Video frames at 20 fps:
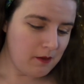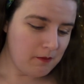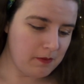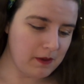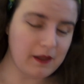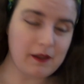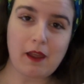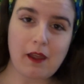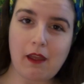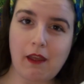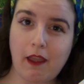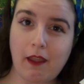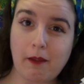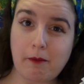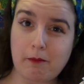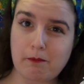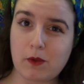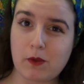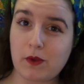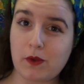But
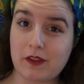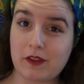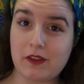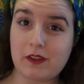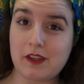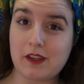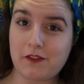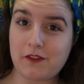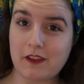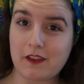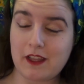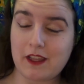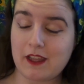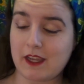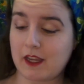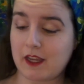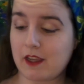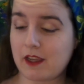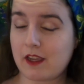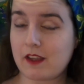I'm going to definitely
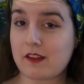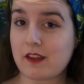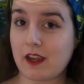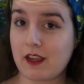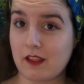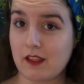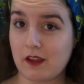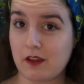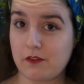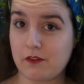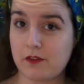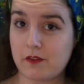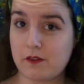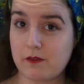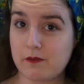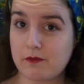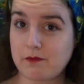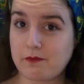like it because I love